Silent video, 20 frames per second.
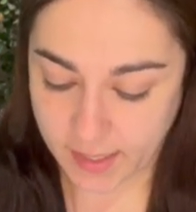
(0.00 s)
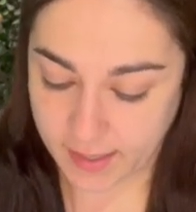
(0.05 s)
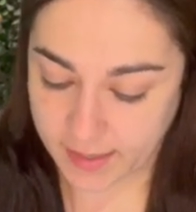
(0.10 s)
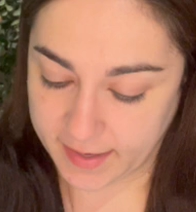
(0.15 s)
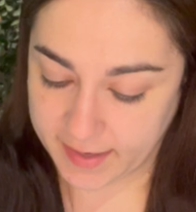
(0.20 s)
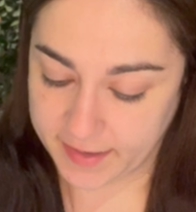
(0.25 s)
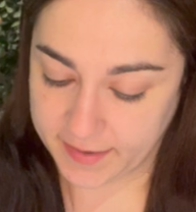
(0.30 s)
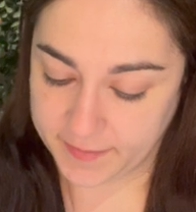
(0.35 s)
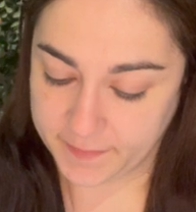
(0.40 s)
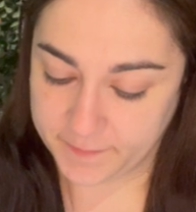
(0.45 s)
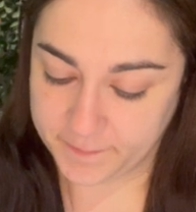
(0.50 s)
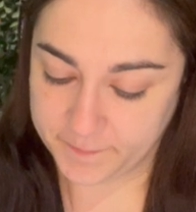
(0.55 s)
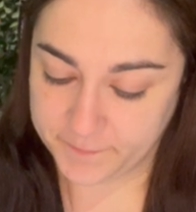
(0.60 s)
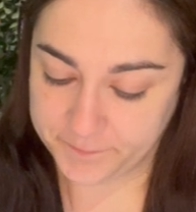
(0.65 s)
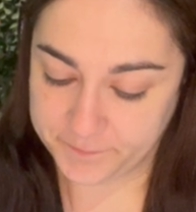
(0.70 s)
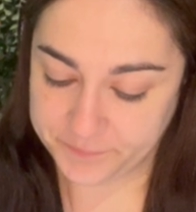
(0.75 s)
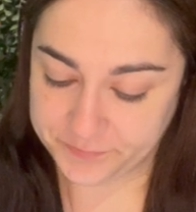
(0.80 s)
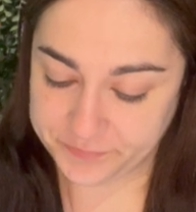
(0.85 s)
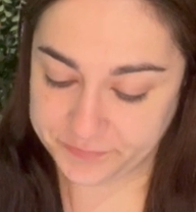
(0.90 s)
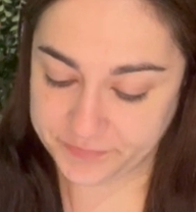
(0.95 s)

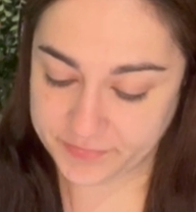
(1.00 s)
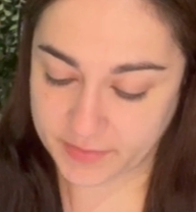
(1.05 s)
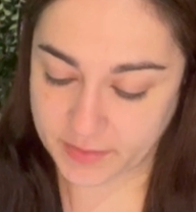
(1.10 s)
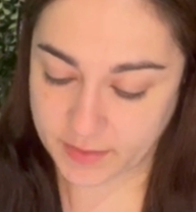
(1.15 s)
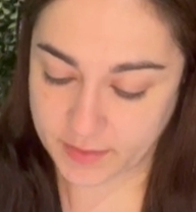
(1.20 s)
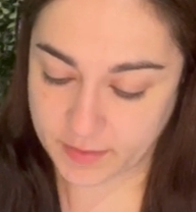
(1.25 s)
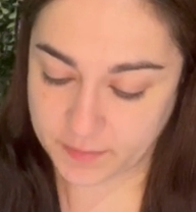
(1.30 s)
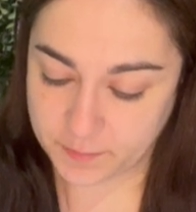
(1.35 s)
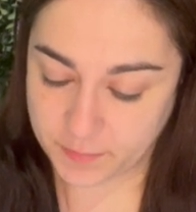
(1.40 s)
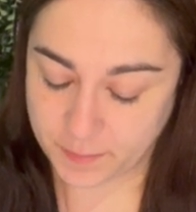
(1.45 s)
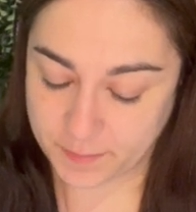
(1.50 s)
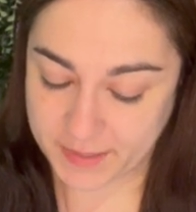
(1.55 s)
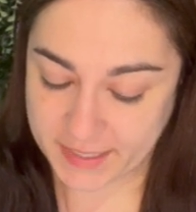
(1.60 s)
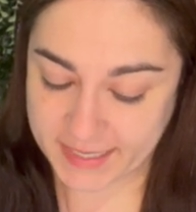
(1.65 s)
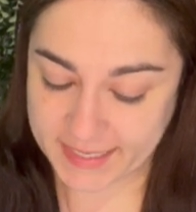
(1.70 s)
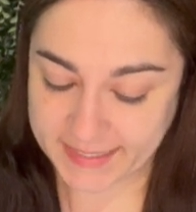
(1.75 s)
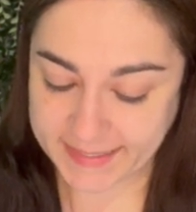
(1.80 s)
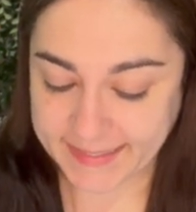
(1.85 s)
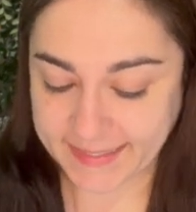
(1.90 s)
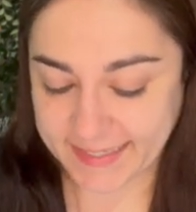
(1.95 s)
But
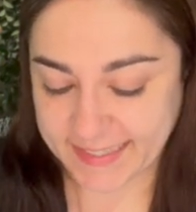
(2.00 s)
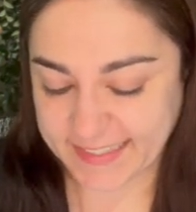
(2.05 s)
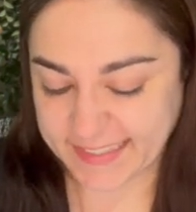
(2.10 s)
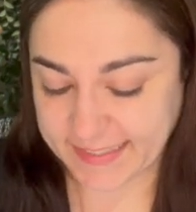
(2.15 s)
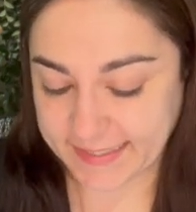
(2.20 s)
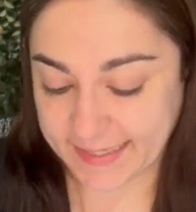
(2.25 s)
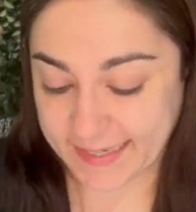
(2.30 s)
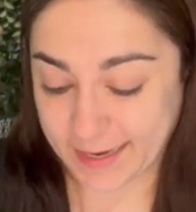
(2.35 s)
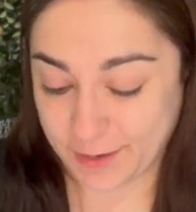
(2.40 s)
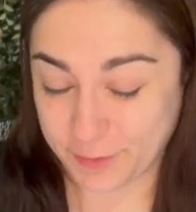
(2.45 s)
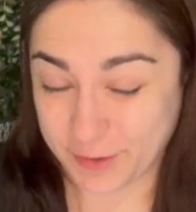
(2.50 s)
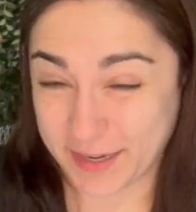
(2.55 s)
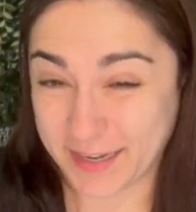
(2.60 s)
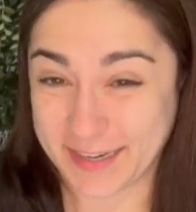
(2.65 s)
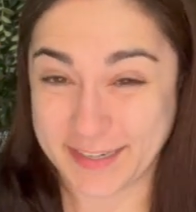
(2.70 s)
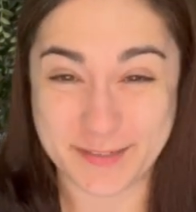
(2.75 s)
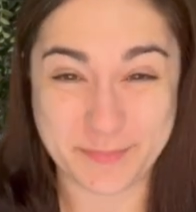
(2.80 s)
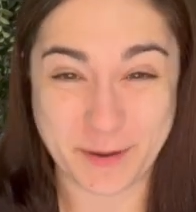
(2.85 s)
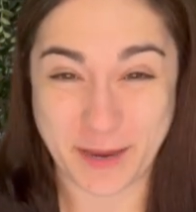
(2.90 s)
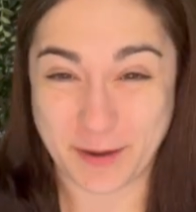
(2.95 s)
because it's a
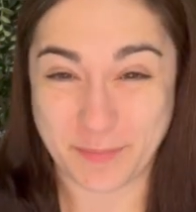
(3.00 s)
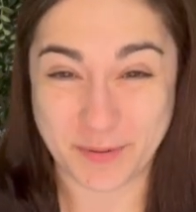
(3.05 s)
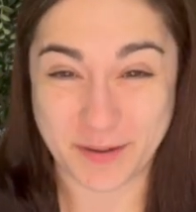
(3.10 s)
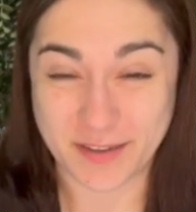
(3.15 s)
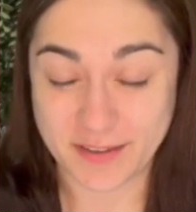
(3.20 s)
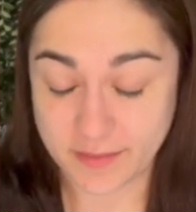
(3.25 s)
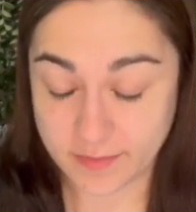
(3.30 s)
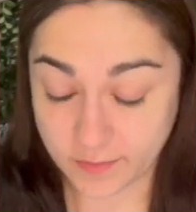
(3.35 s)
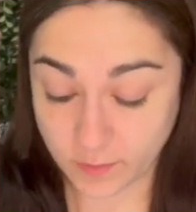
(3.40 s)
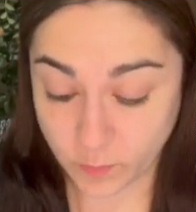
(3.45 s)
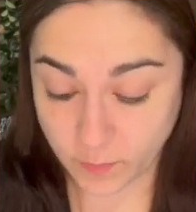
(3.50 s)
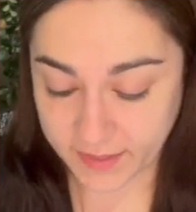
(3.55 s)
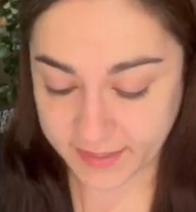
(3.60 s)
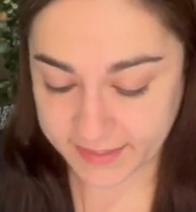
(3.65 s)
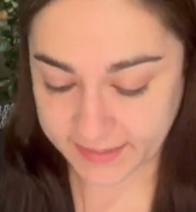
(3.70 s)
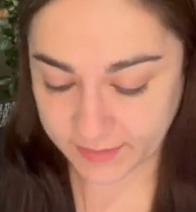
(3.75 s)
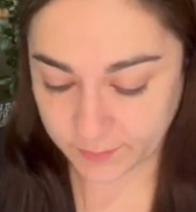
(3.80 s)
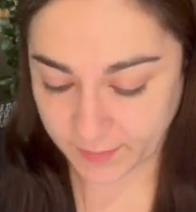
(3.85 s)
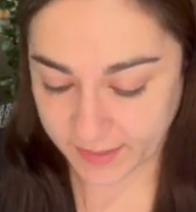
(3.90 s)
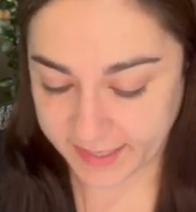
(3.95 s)
calculator paper, the
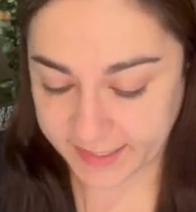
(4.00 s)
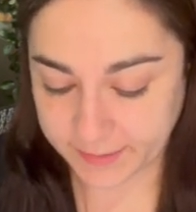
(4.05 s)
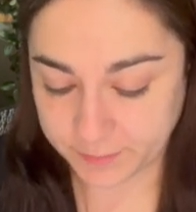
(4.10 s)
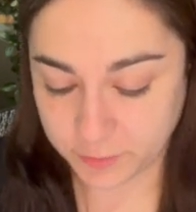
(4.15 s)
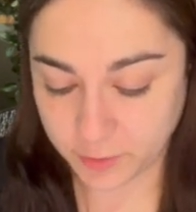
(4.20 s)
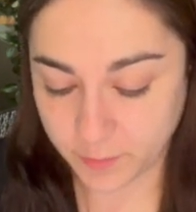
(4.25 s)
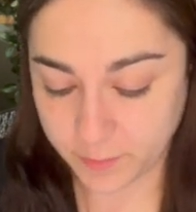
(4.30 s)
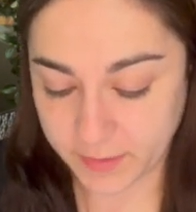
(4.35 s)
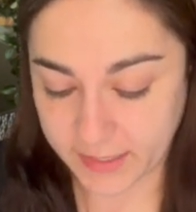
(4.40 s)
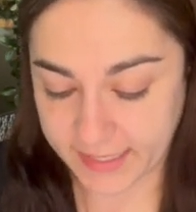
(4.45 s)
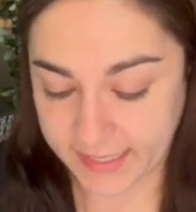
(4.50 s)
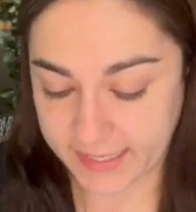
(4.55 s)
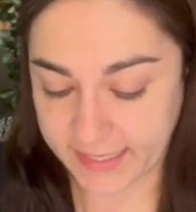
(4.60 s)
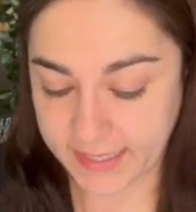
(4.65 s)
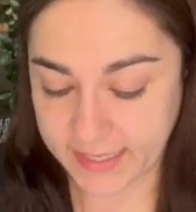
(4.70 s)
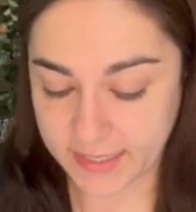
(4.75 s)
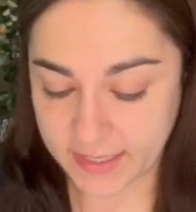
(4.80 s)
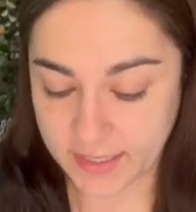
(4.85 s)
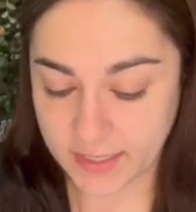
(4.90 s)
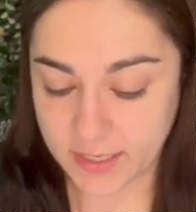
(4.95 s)
quickest way is
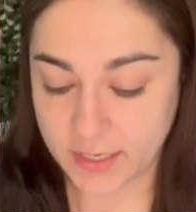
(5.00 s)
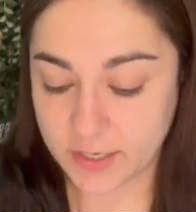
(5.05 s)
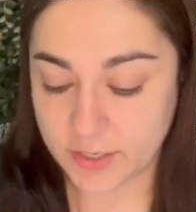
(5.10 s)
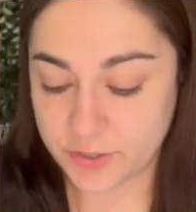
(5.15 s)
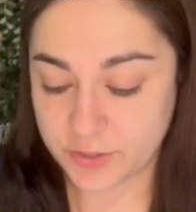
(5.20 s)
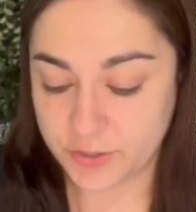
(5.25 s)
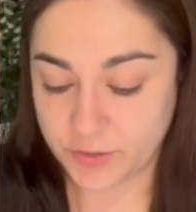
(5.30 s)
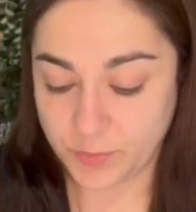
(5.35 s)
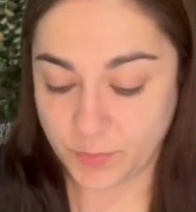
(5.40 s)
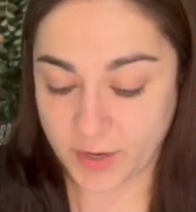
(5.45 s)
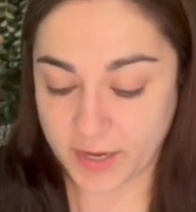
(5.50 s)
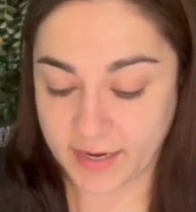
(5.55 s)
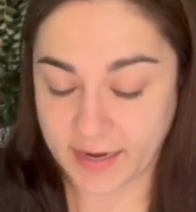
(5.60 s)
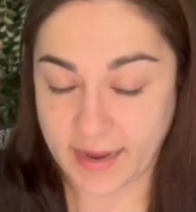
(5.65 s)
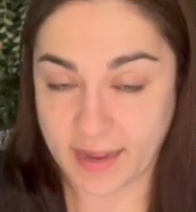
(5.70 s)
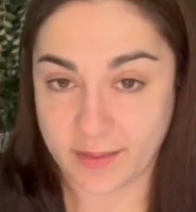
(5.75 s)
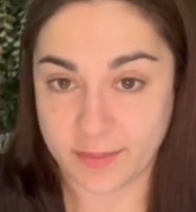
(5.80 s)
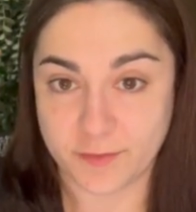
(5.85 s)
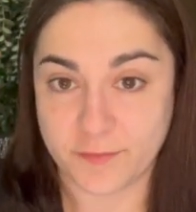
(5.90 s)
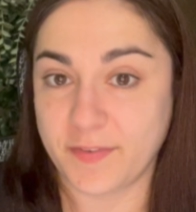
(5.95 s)
probably to work
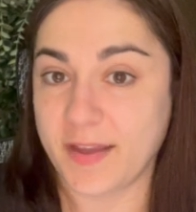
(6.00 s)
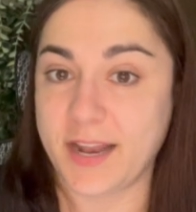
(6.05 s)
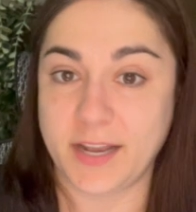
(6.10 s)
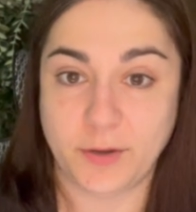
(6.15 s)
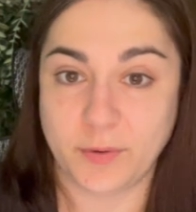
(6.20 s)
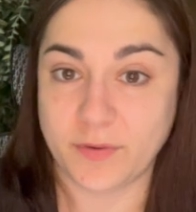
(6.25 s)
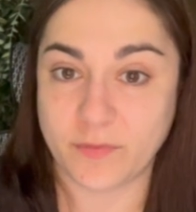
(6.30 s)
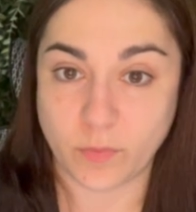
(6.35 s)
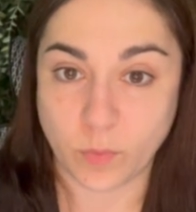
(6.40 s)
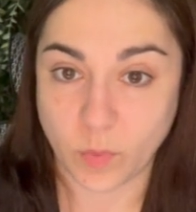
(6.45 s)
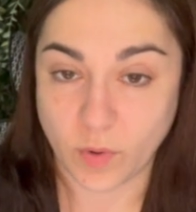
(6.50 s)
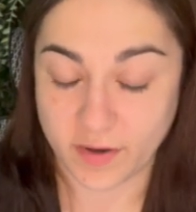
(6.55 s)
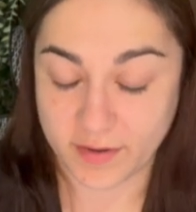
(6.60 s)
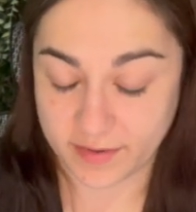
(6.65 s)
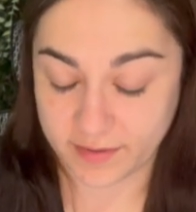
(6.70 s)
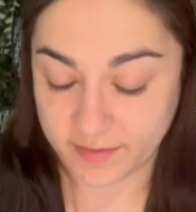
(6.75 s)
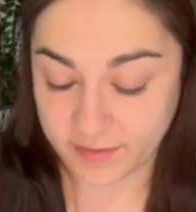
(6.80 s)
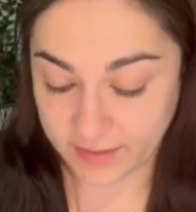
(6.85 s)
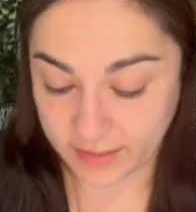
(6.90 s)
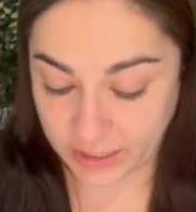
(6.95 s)
out the value of
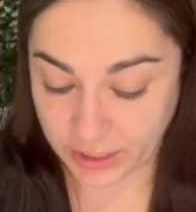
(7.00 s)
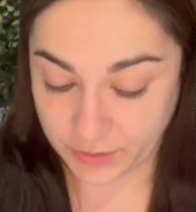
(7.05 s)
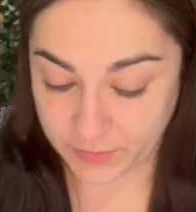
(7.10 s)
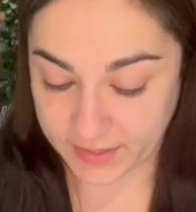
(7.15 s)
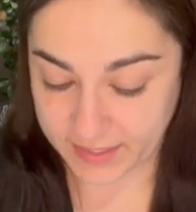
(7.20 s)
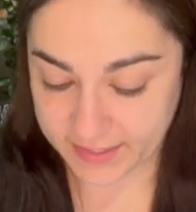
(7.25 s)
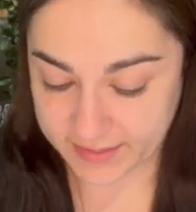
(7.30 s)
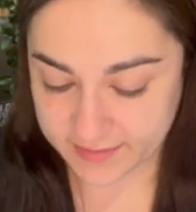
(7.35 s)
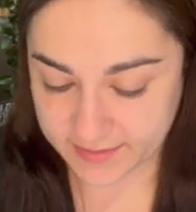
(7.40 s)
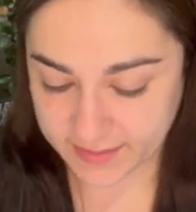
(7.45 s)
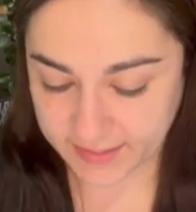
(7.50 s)
1 unit.